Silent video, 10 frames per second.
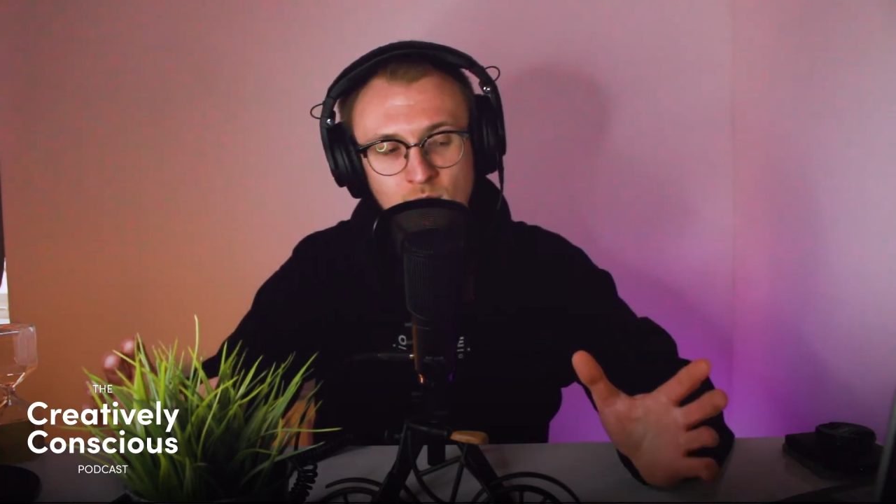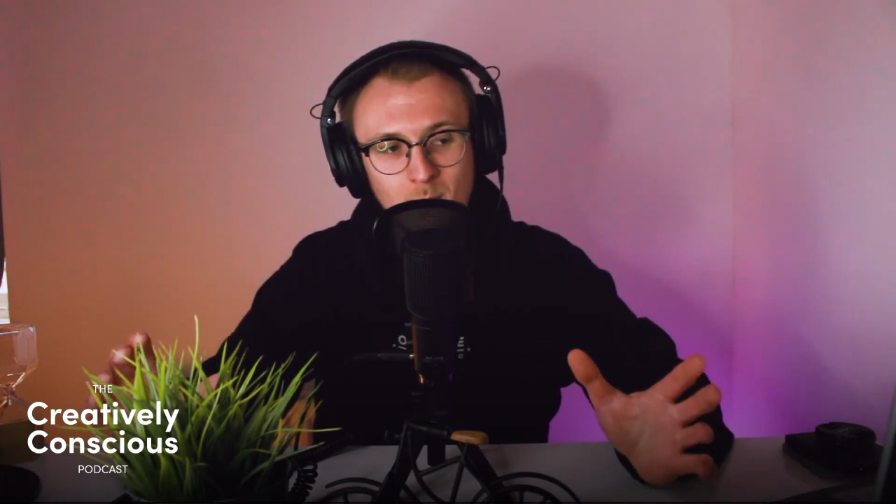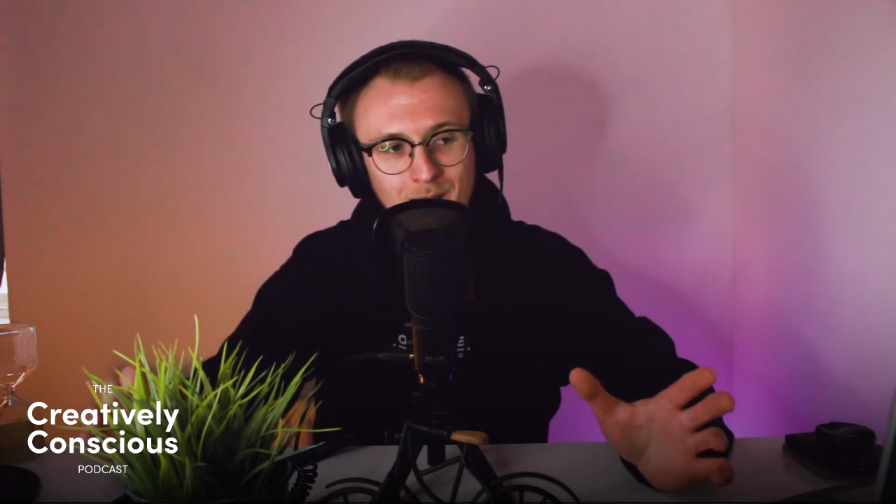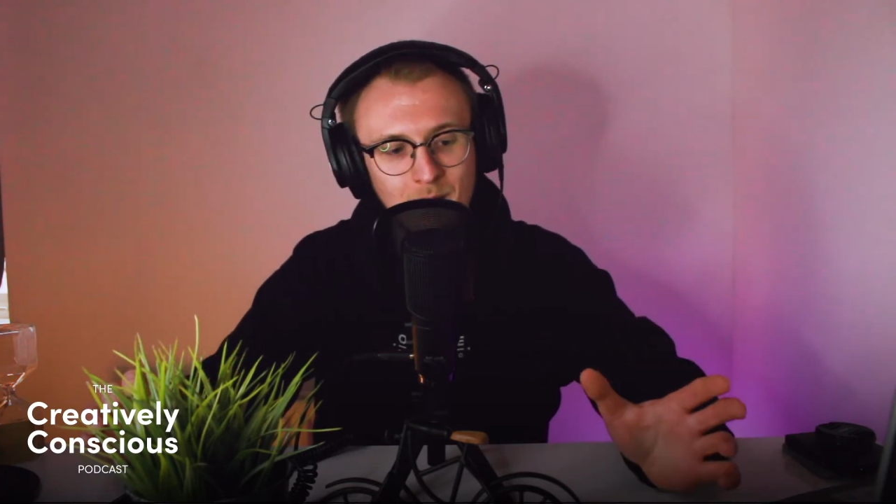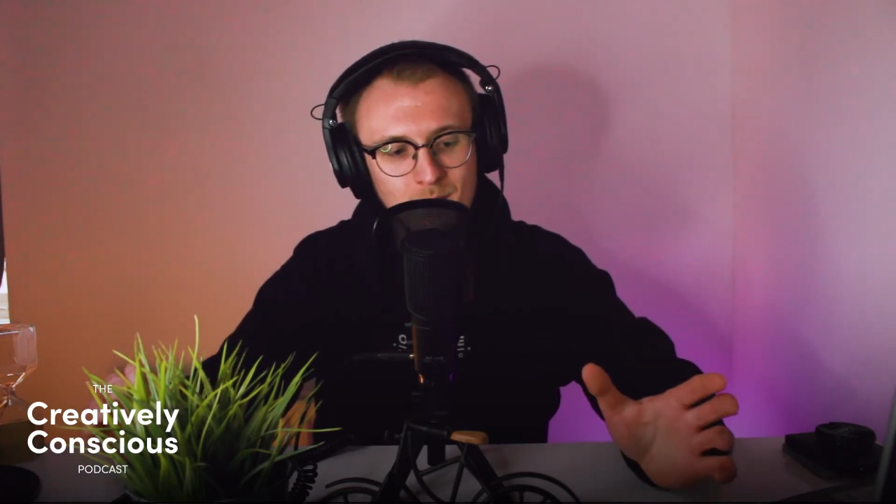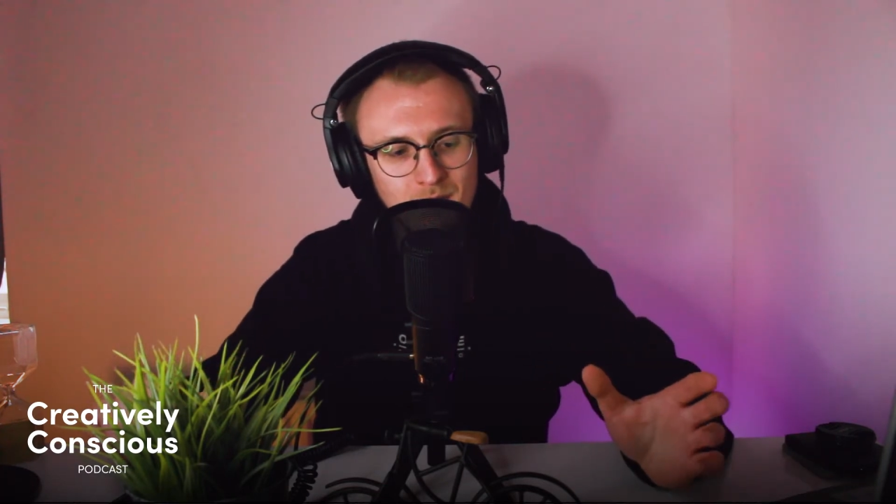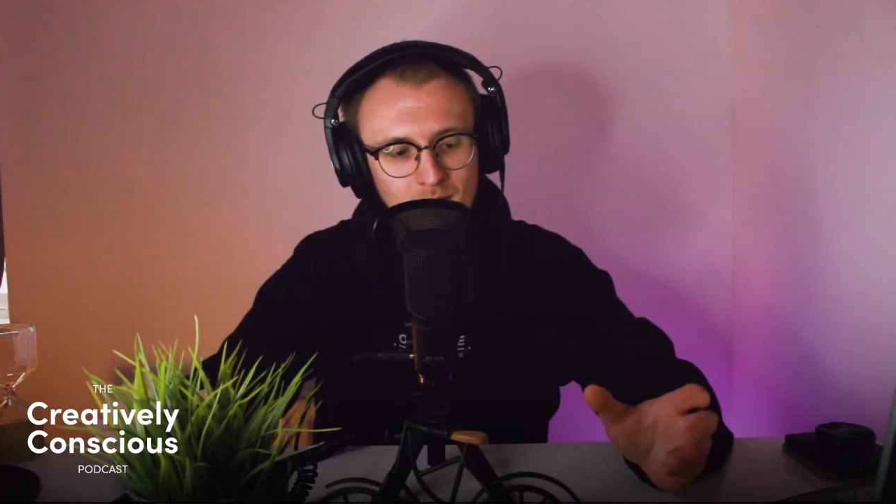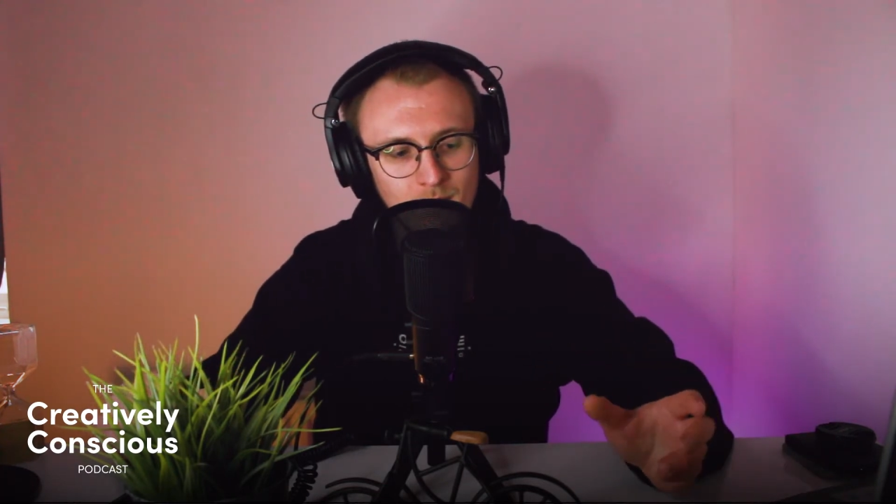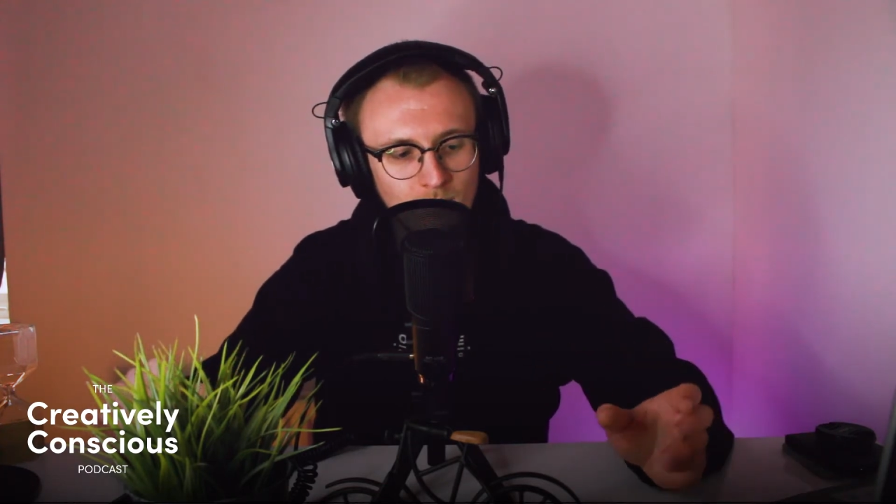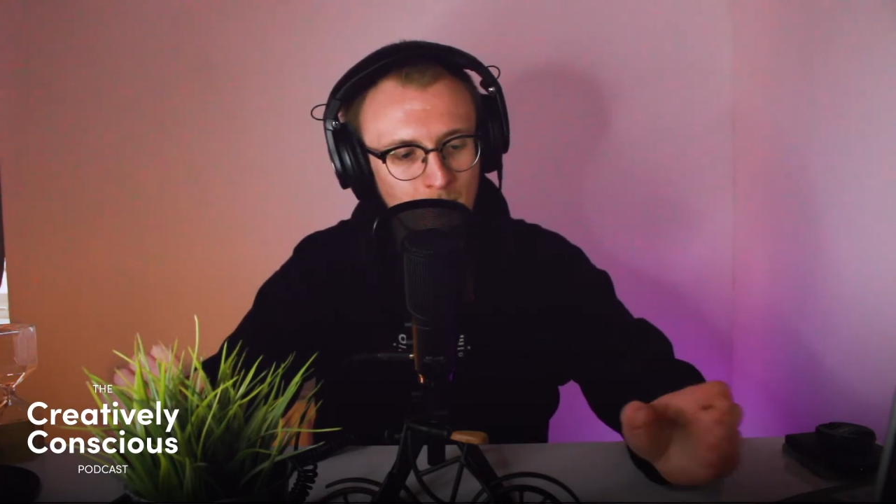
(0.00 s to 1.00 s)
about
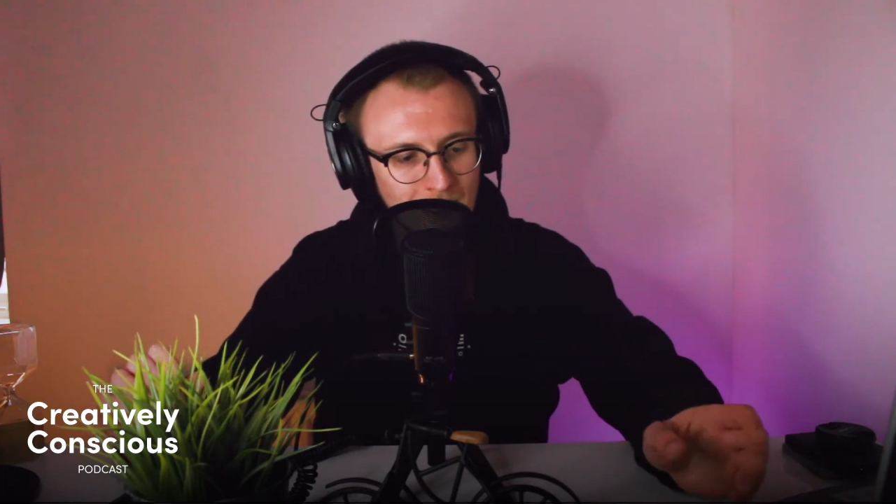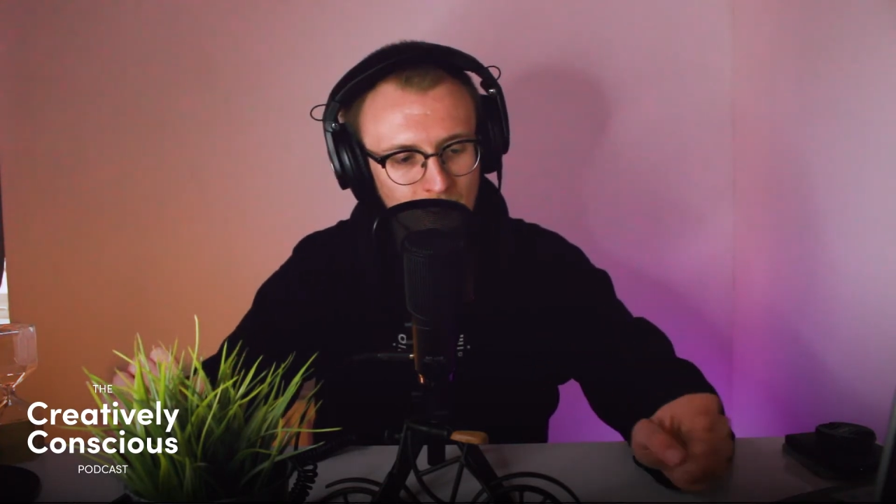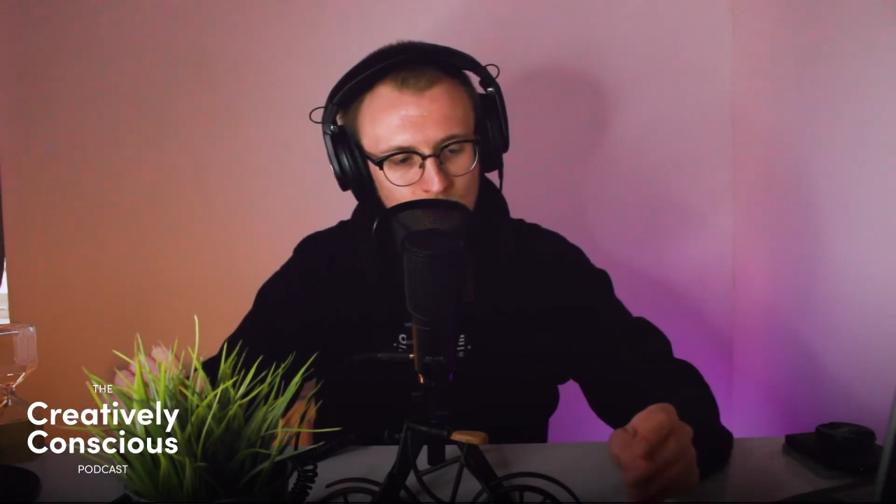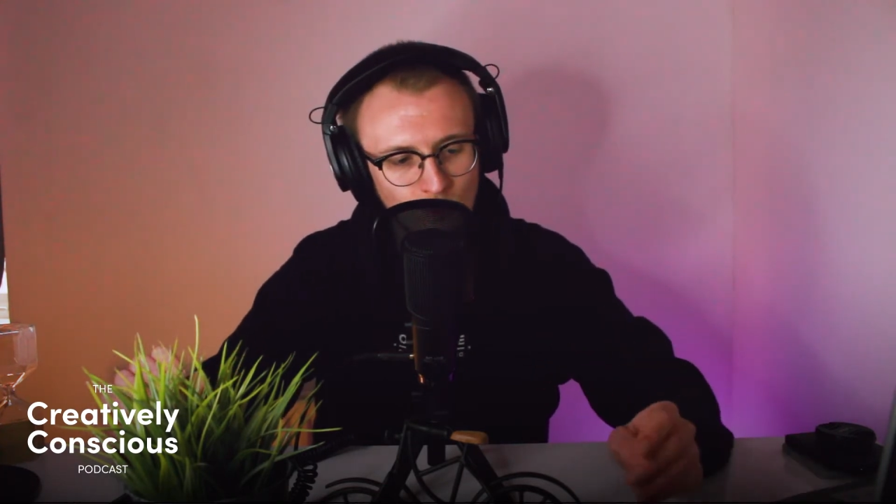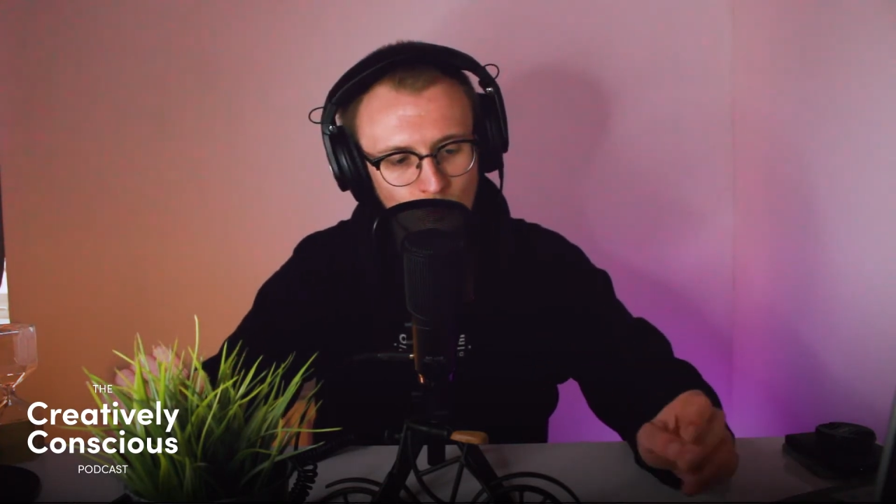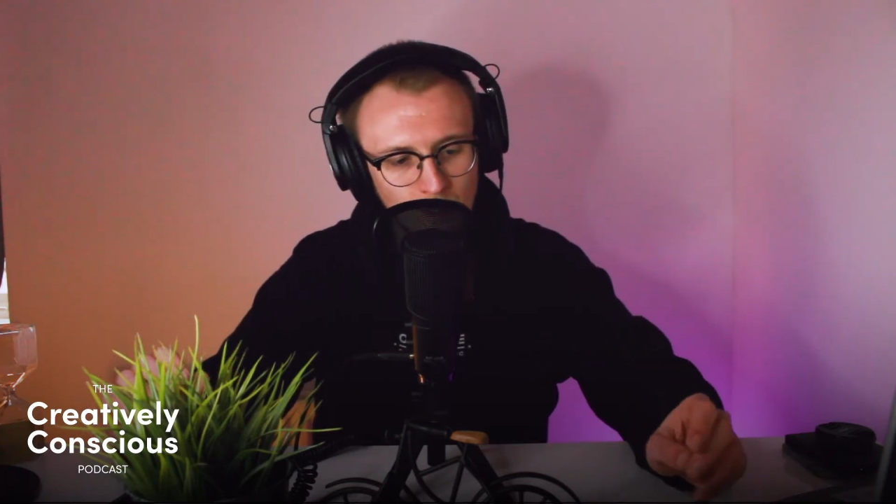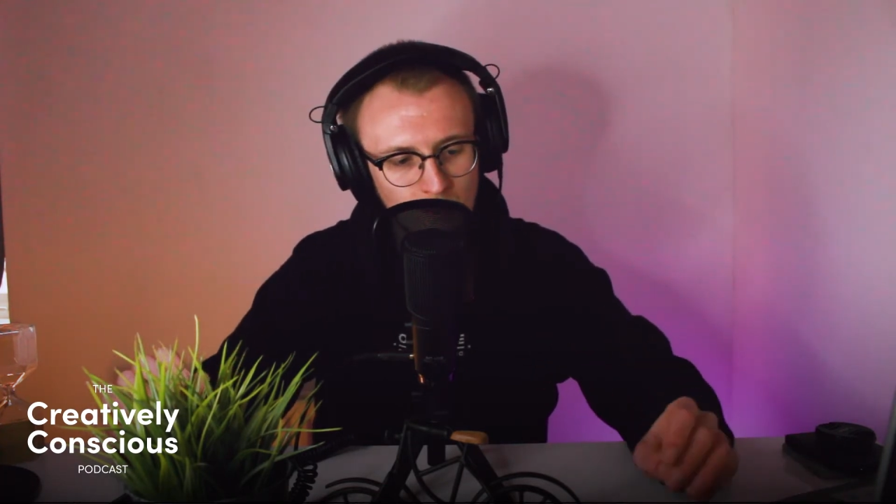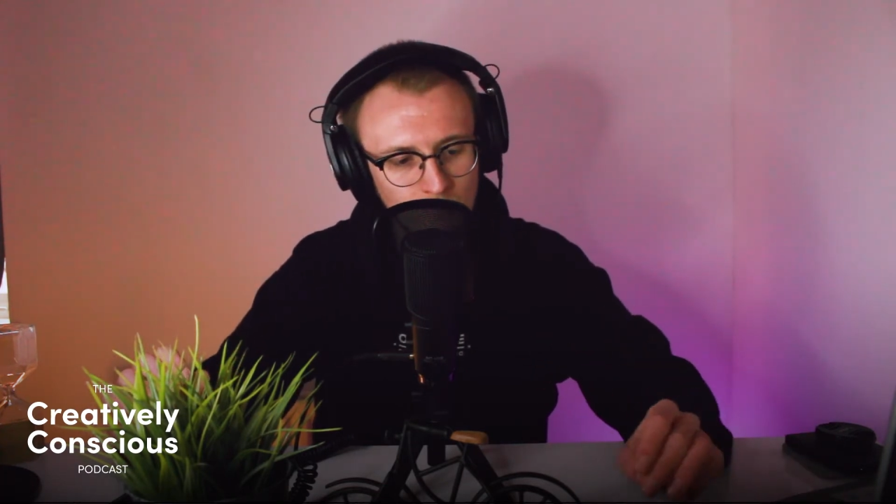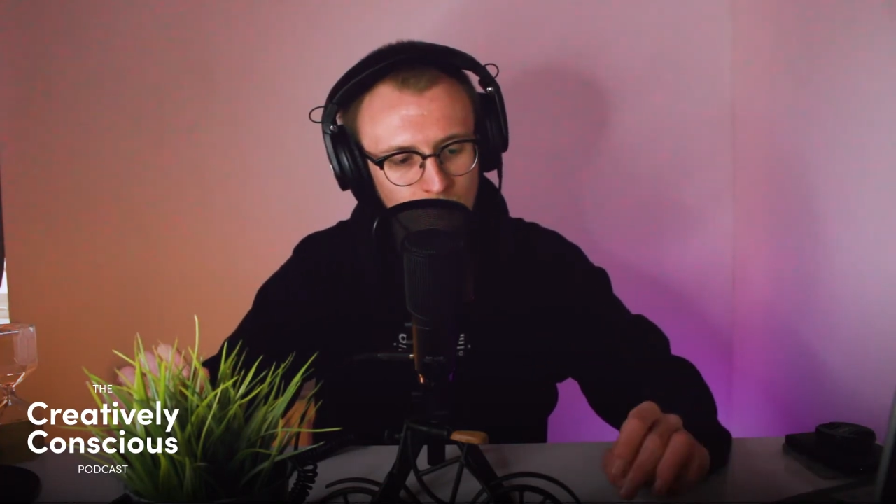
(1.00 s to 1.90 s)
it, the backstory,